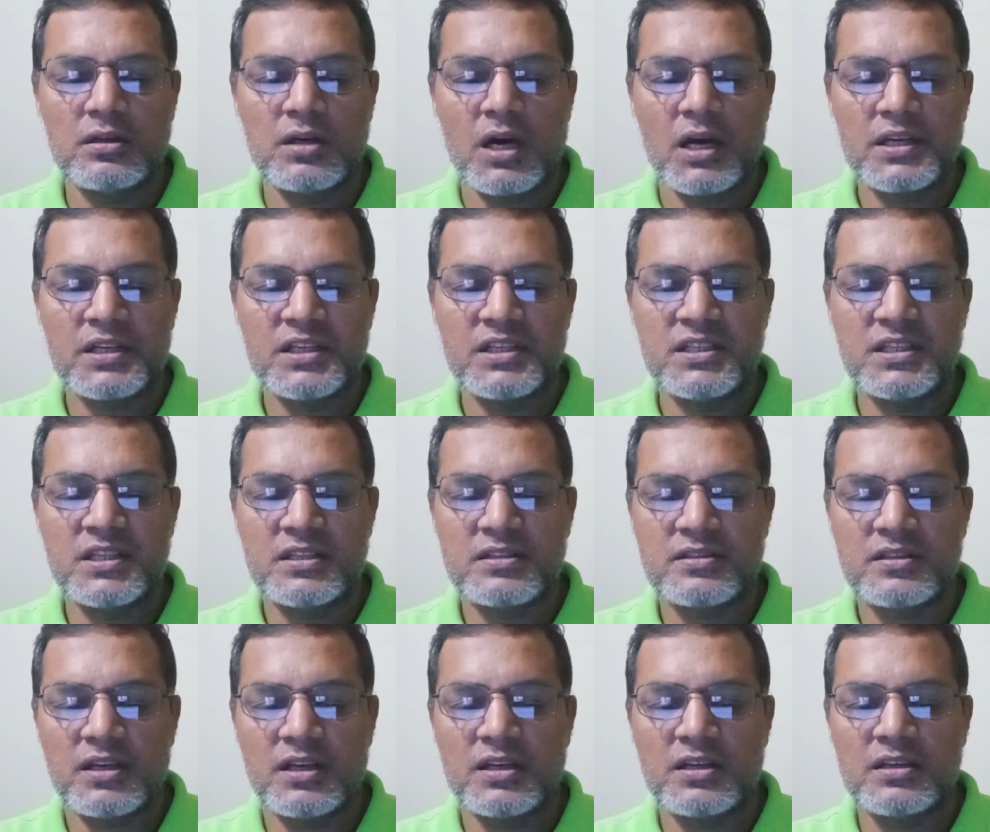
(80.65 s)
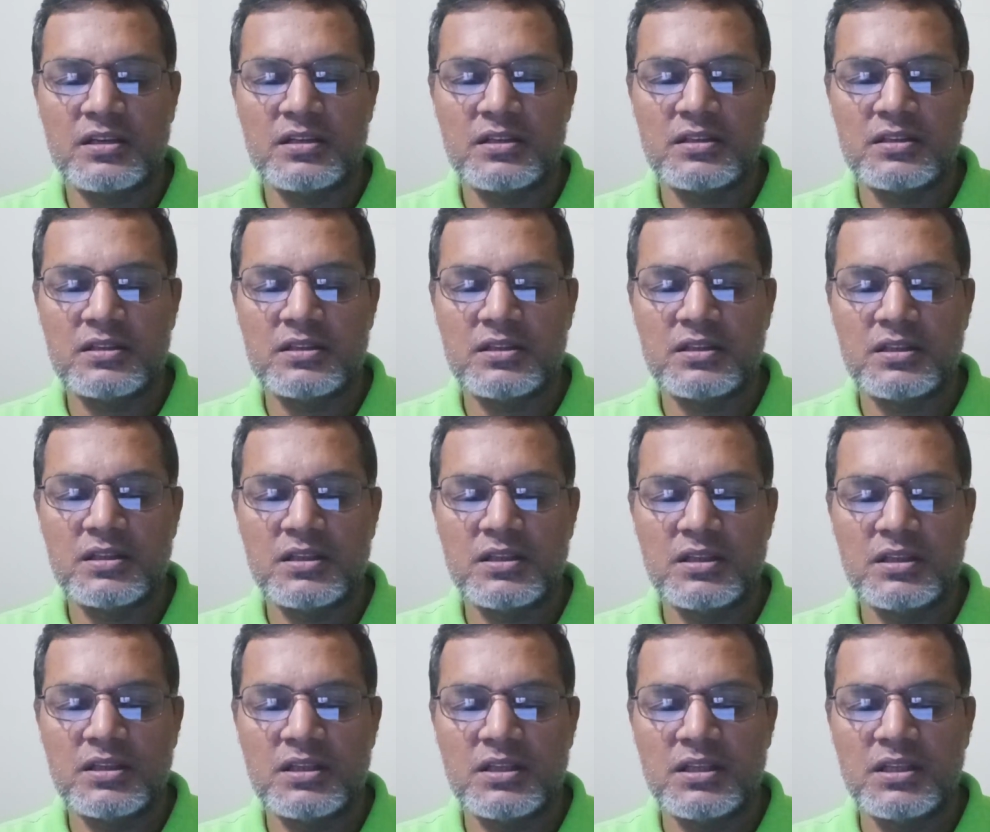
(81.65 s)
architecture
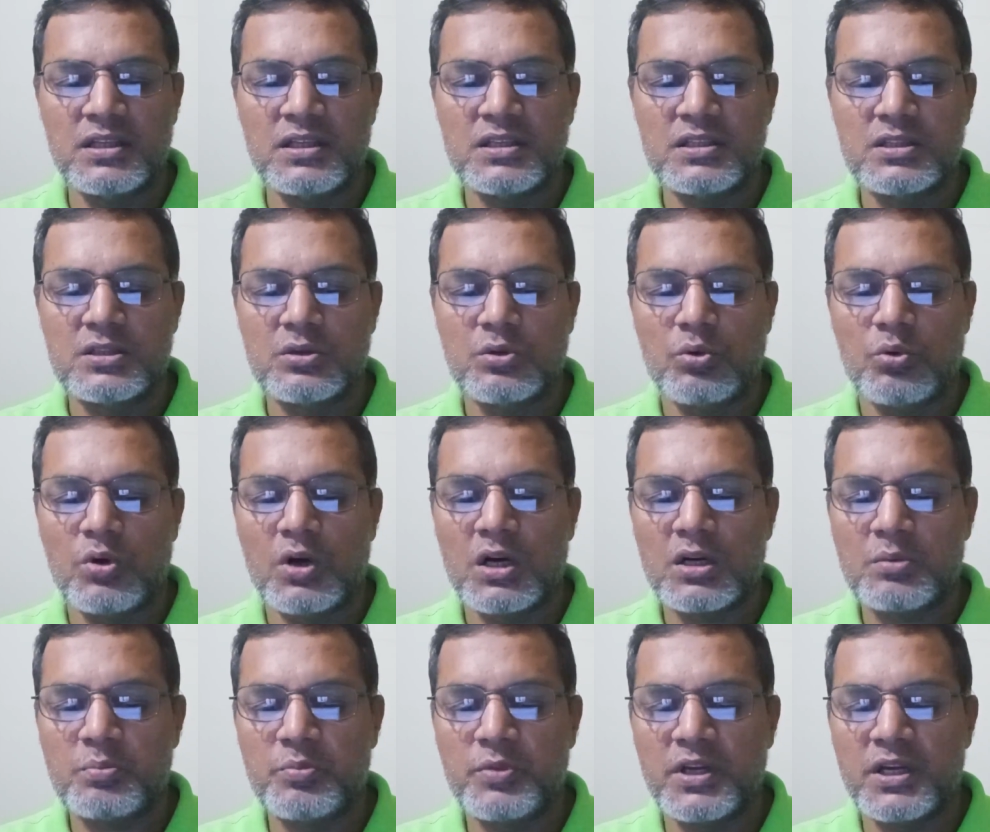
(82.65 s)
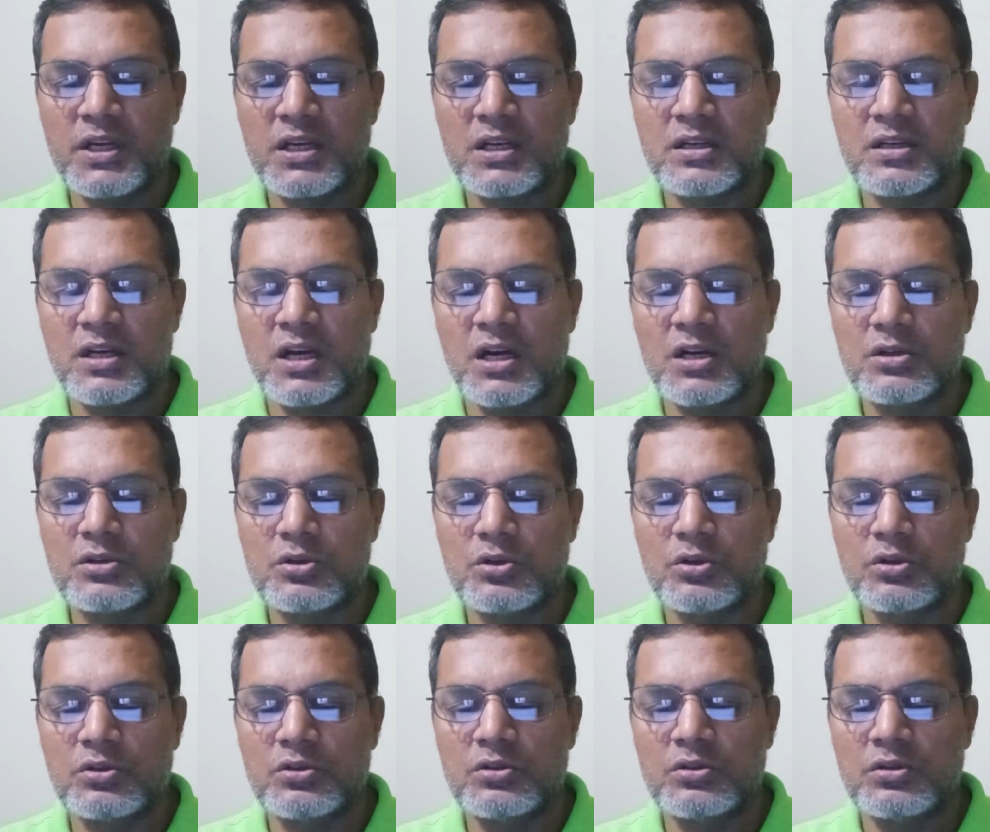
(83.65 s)
is what makes
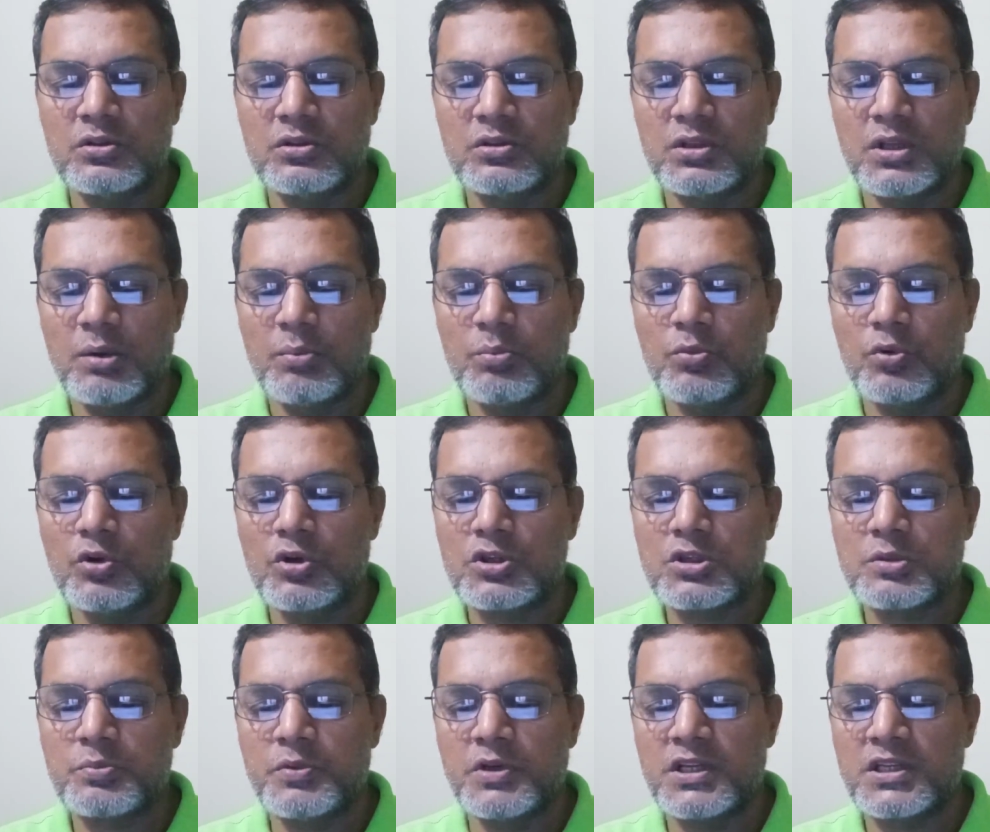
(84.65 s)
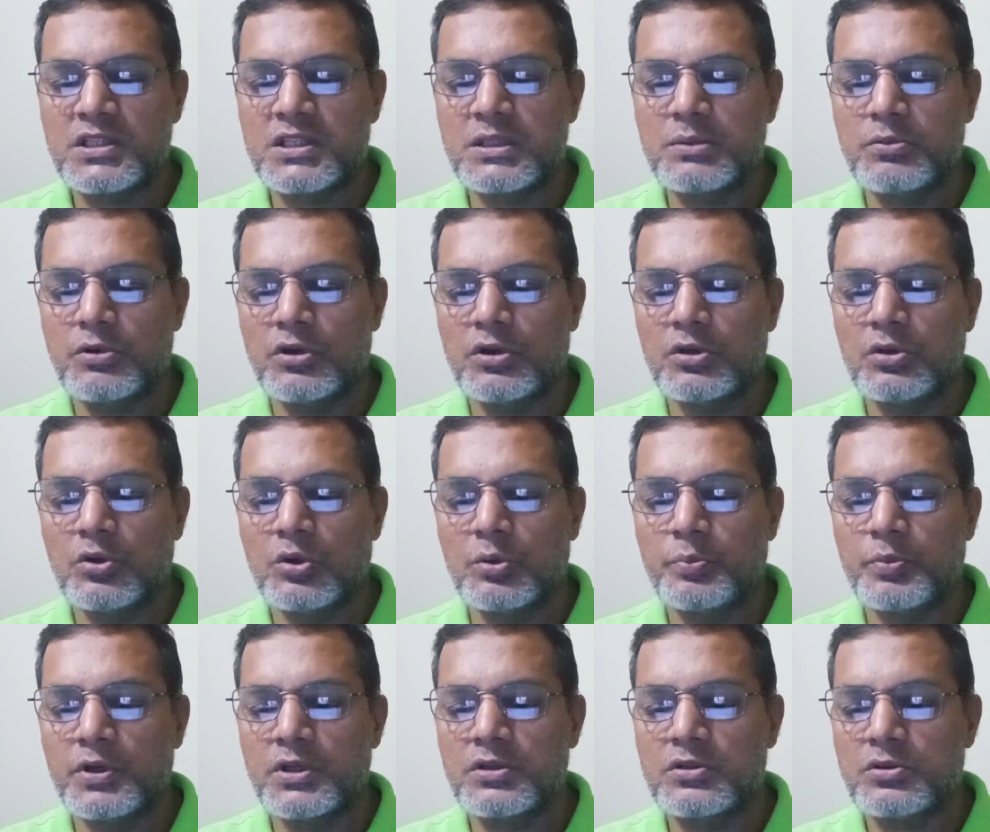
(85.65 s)
Natron the most flexible
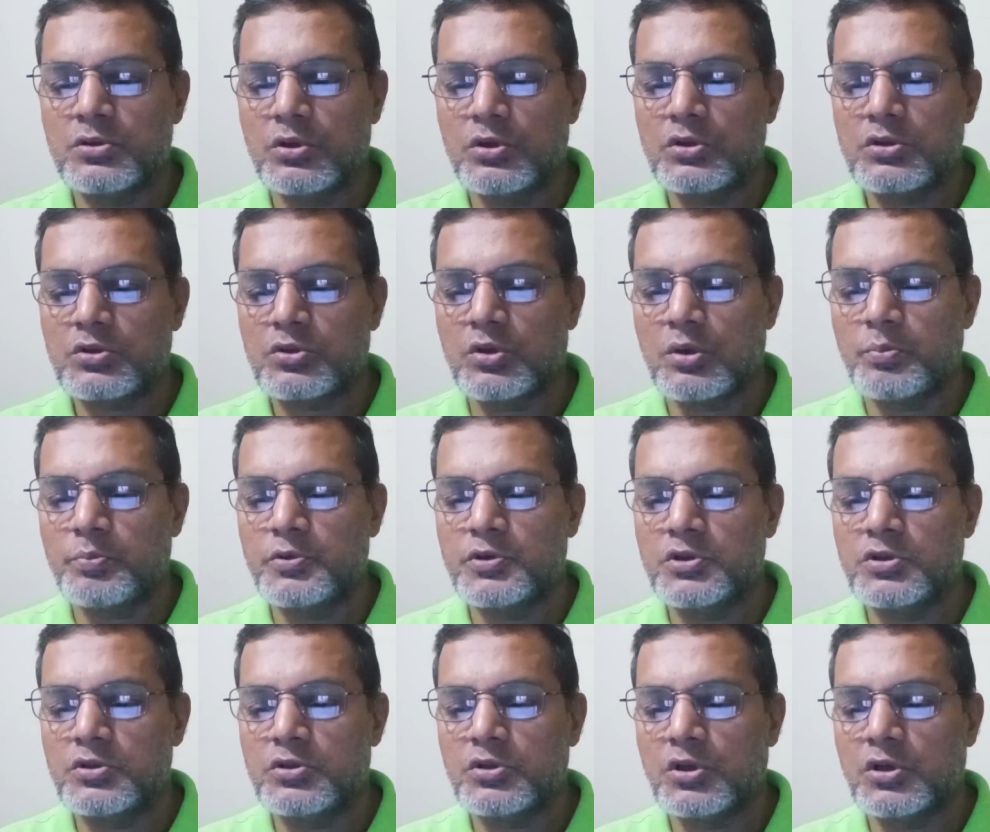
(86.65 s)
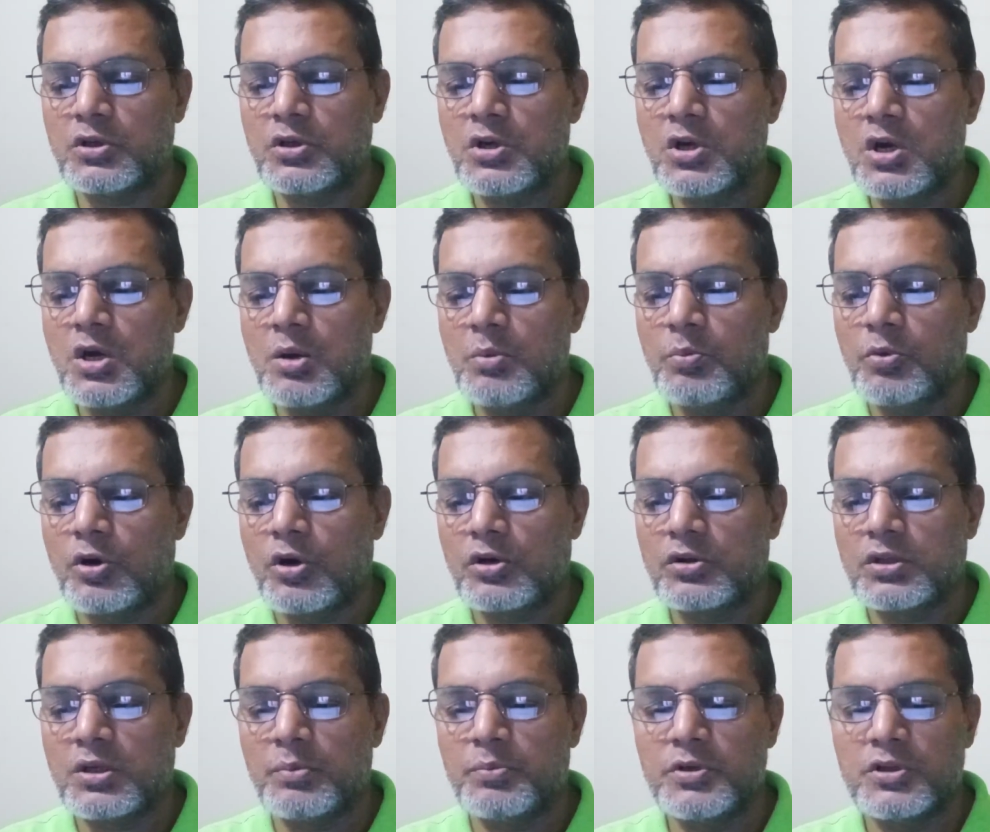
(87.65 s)
open source compositor
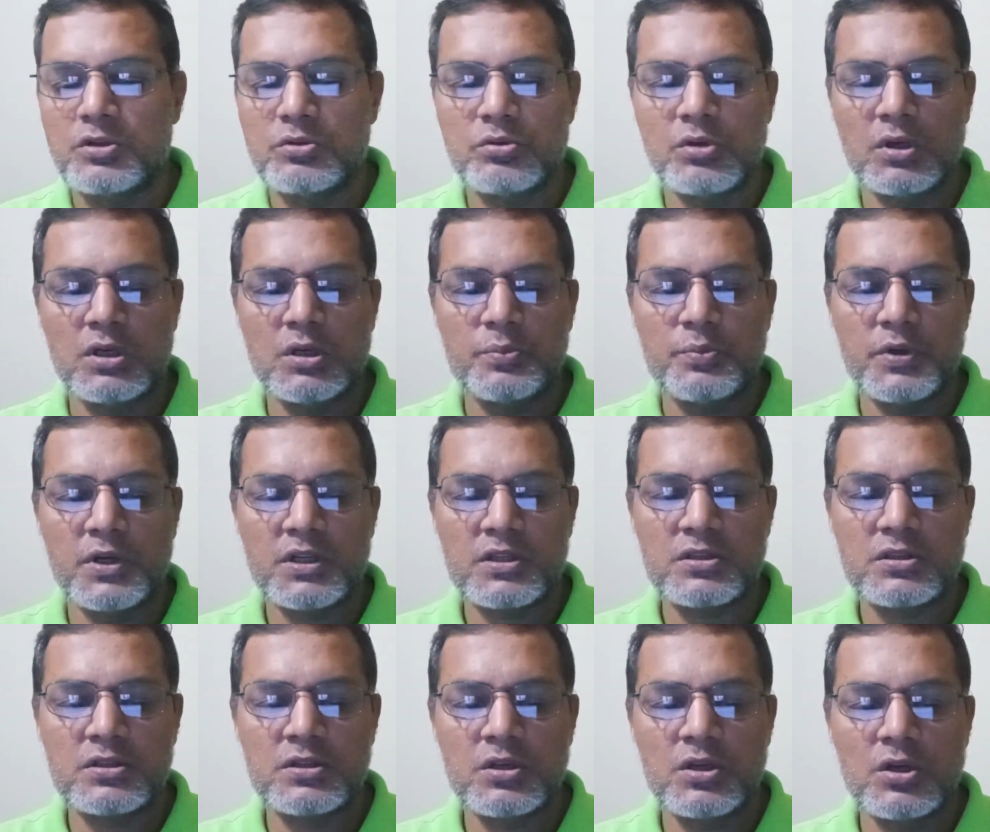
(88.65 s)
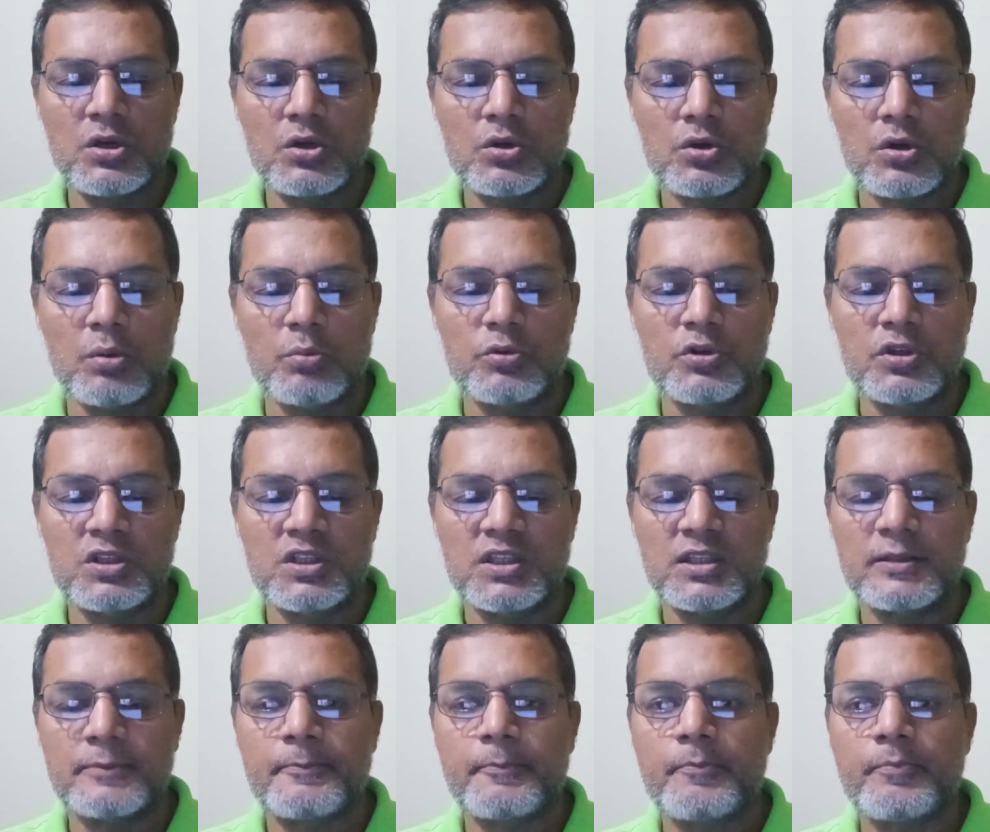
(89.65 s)
for the visual effects community.